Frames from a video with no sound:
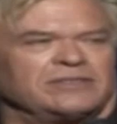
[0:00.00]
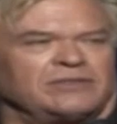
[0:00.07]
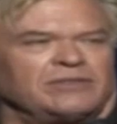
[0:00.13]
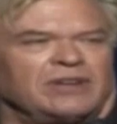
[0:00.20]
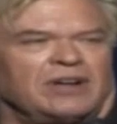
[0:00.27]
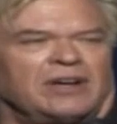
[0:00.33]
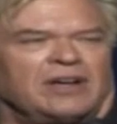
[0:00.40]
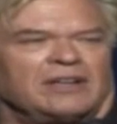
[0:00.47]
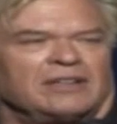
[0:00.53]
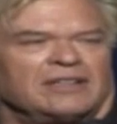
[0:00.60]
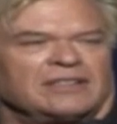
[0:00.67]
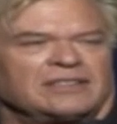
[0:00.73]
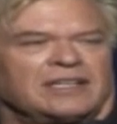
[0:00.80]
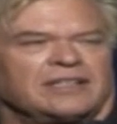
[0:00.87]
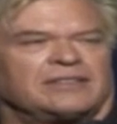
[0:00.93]
Ron, let's
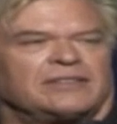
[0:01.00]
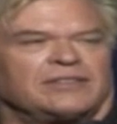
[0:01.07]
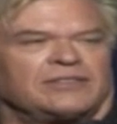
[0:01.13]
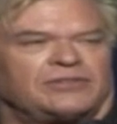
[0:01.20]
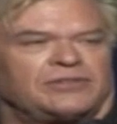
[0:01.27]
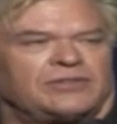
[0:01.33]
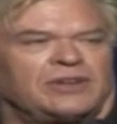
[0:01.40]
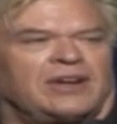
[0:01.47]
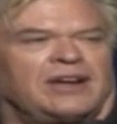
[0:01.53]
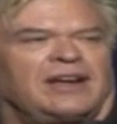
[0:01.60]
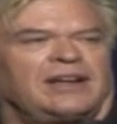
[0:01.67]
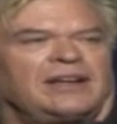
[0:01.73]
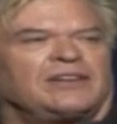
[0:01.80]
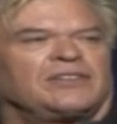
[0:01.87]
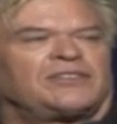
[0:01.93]
get this
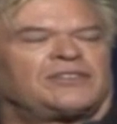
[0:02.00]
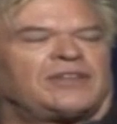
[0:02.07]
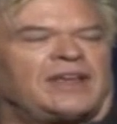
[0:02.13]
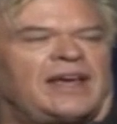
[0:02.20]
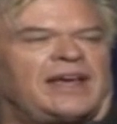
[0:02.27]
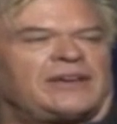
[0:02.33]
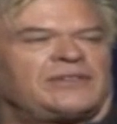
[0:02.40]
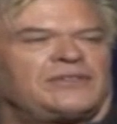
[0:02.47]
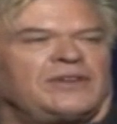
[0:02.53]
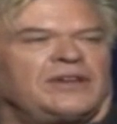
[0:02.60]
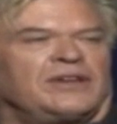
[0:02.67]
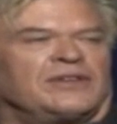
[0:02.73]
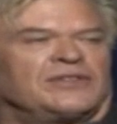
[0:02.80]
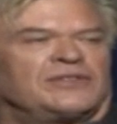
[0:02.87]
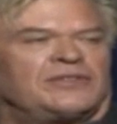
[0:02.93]
straight. Sex
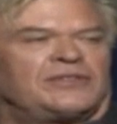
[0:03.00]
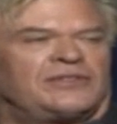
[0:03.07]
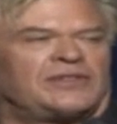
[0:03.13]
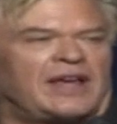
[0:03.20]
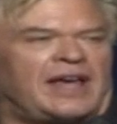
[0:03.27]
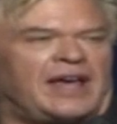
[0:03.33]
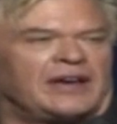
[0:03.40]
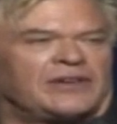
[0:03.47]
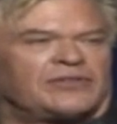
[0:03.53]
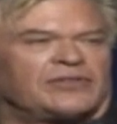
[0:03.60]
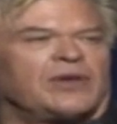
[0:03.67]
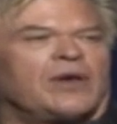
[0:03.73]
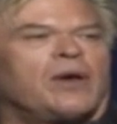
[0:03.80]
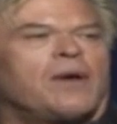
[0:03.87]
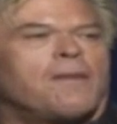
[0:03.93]
is sex,
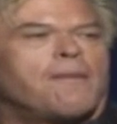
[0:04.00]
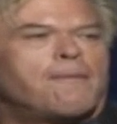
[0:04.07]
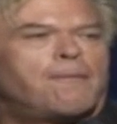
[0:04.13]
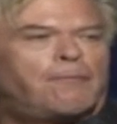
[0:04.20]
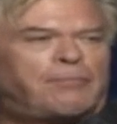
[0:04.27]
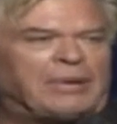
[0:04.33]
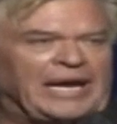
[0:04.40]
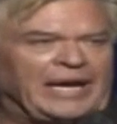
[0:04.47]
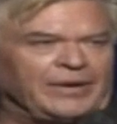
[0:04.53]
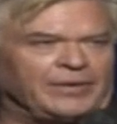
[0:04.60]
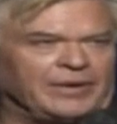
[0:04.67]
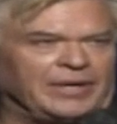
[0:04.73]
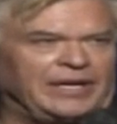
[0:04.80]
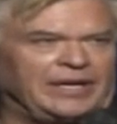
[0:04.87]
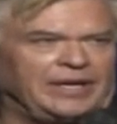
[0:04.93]

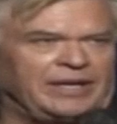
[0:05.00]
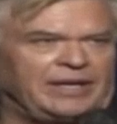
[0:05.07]
period.